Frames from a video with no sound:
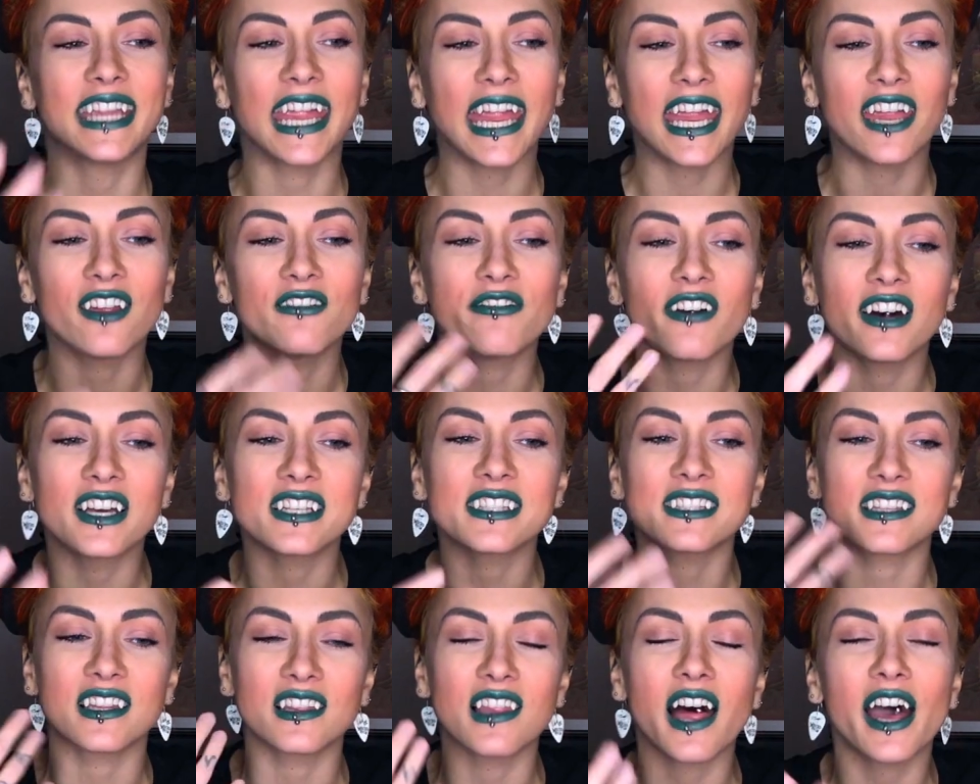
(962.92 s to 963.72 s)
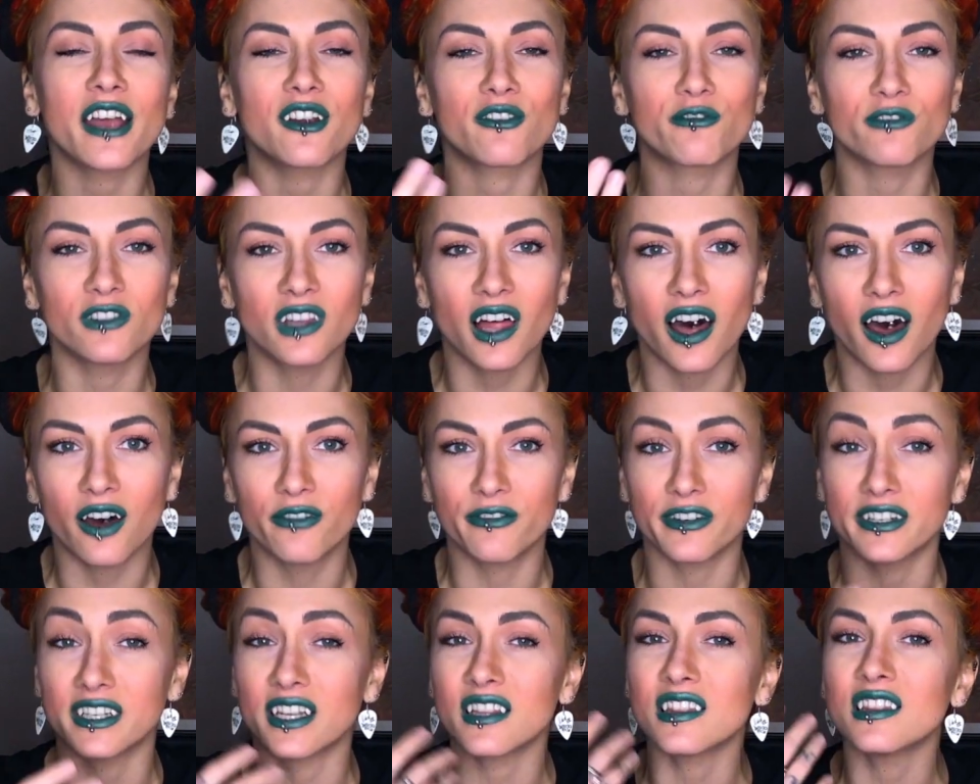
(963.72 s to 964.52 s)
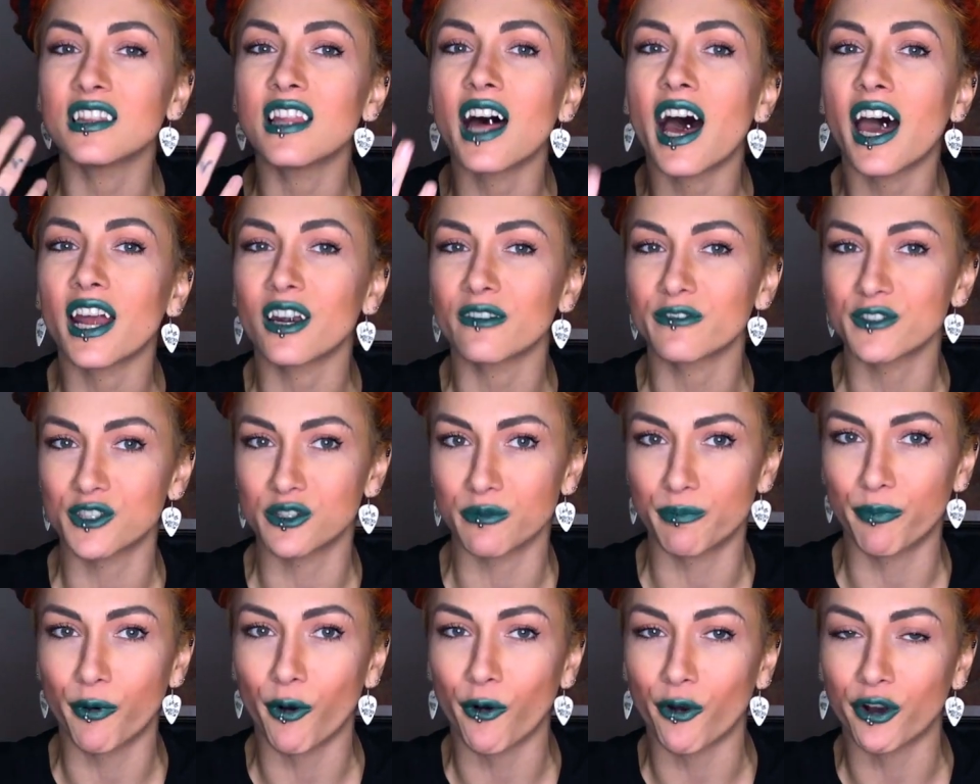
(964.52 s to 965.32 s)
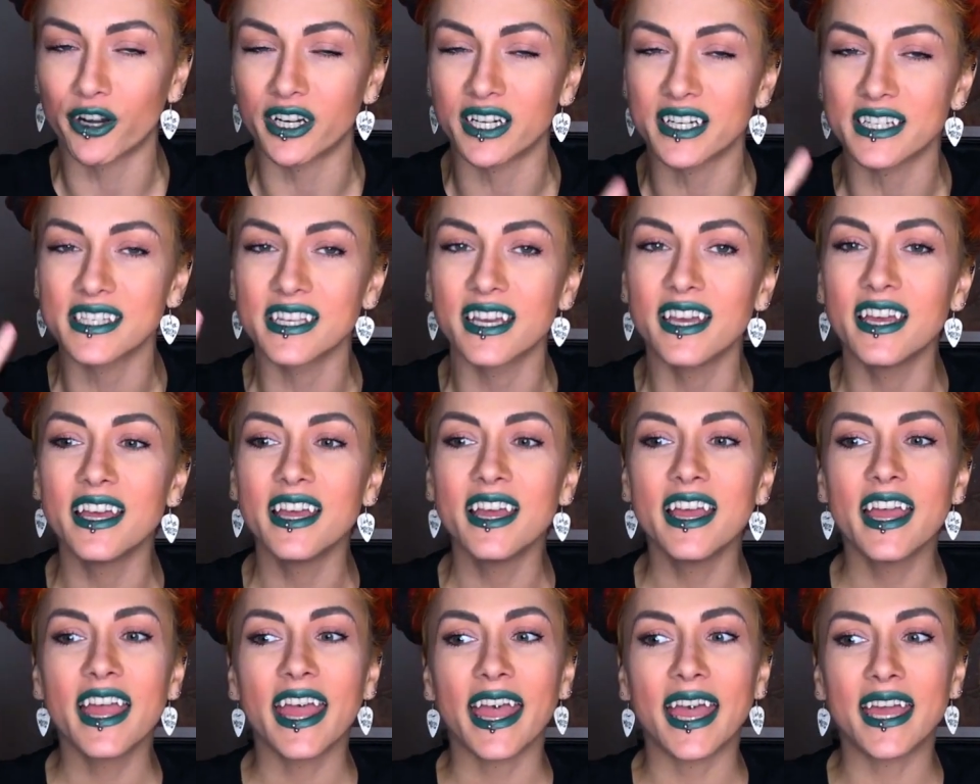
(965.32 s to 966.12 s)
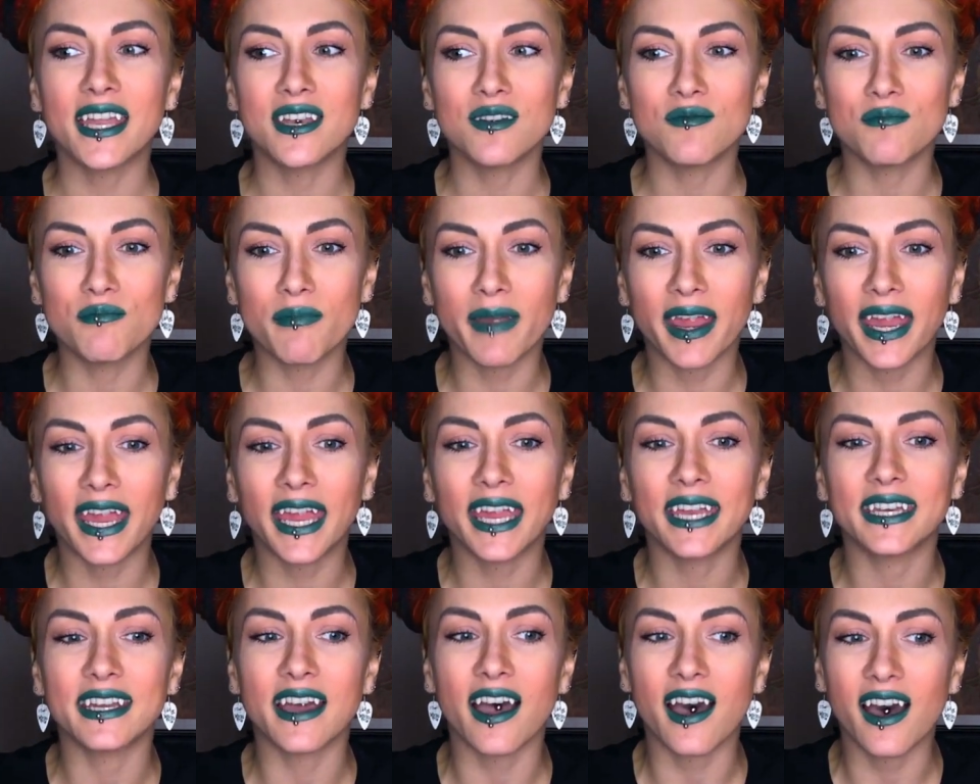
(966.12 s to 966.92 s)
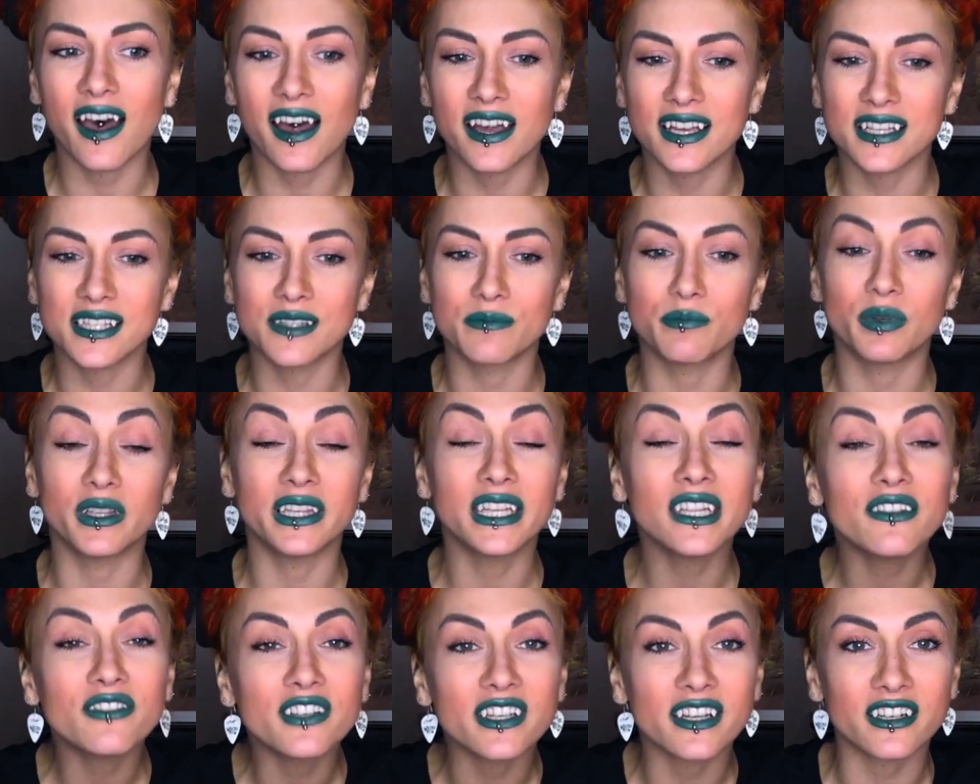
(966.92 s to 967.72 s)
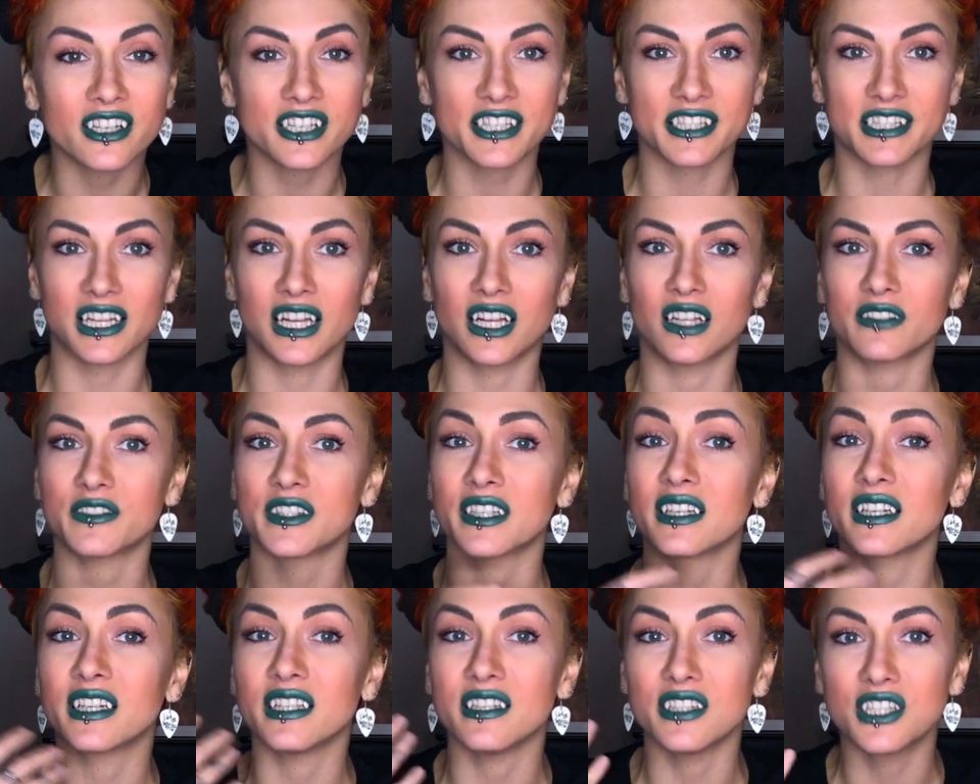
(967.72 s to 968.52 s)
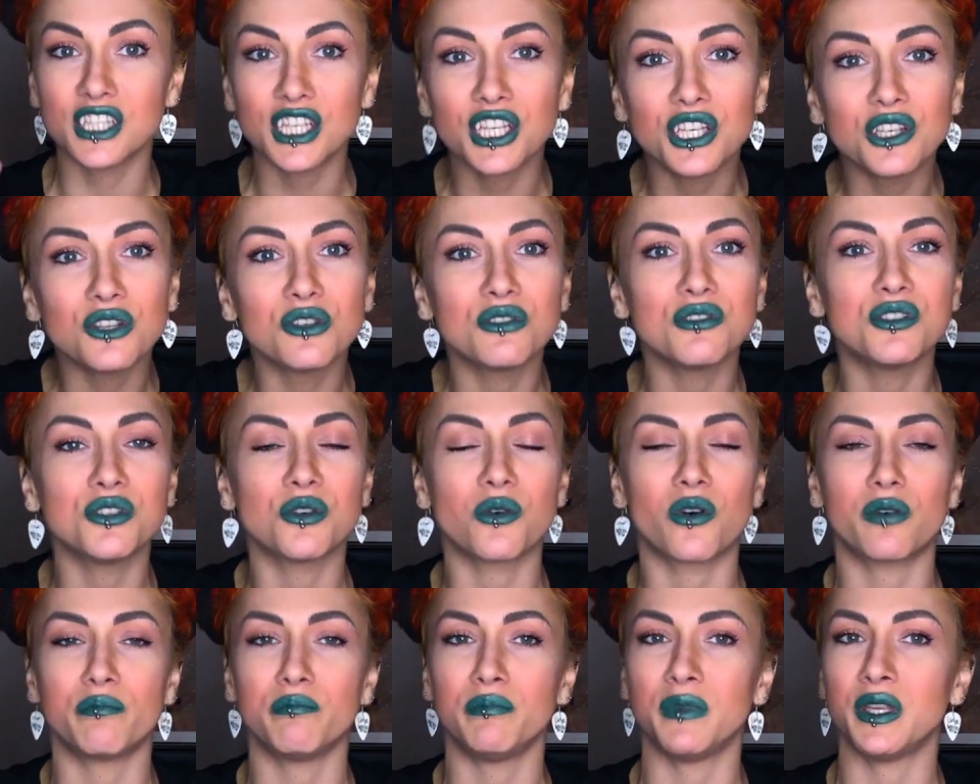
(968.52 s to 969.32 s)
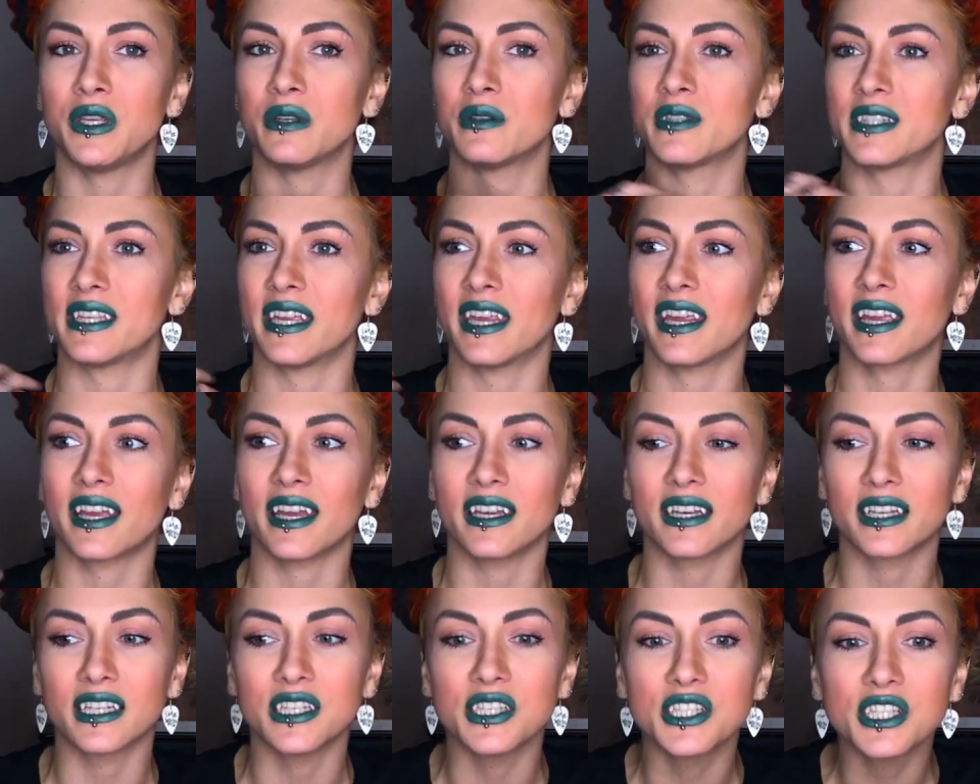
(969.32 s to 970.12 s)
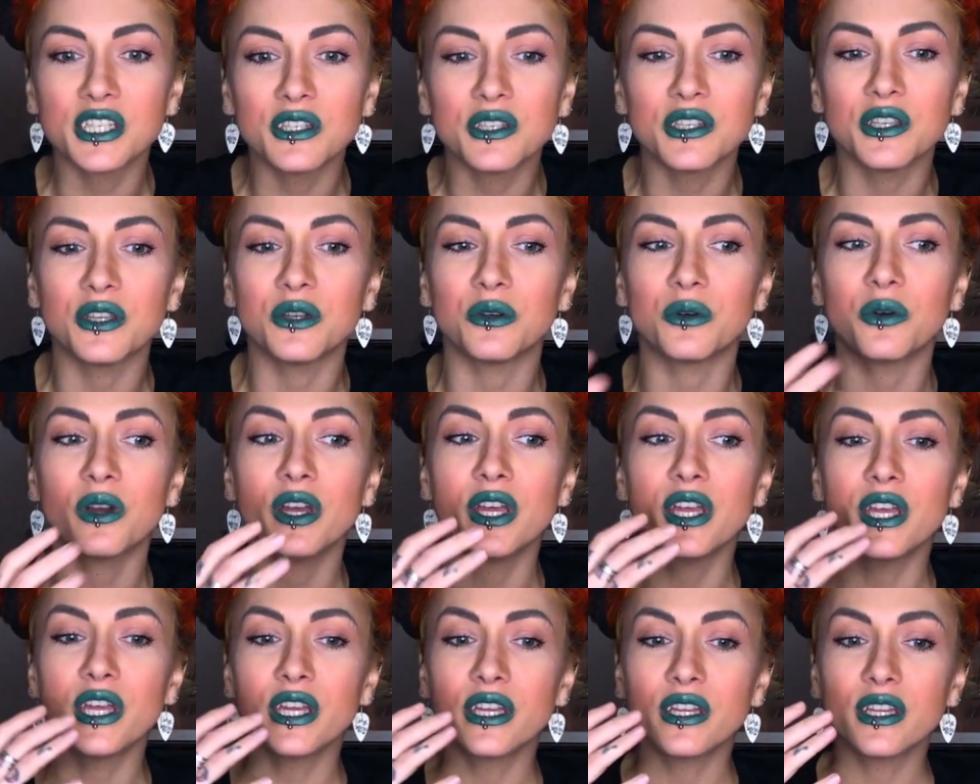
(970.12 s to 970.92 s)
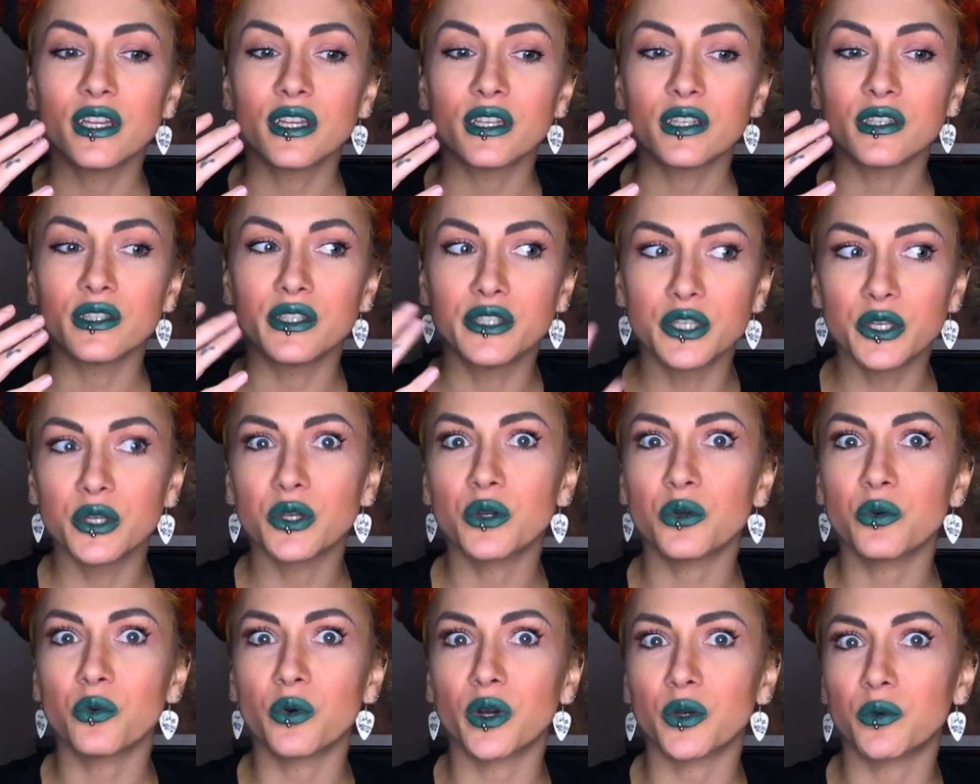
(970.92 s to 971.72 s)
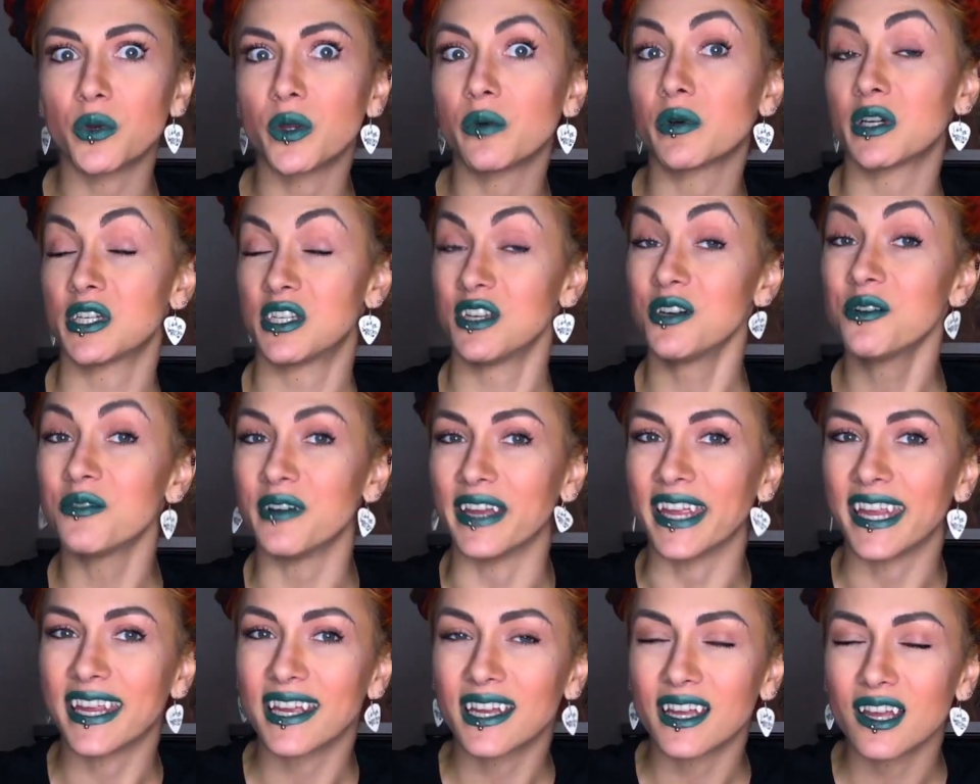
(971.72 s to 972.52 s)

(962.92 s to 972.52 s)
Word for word: gave us a lot of love and a lot of support and made us believe in ourselves and continue doing music and continue do what we were doing.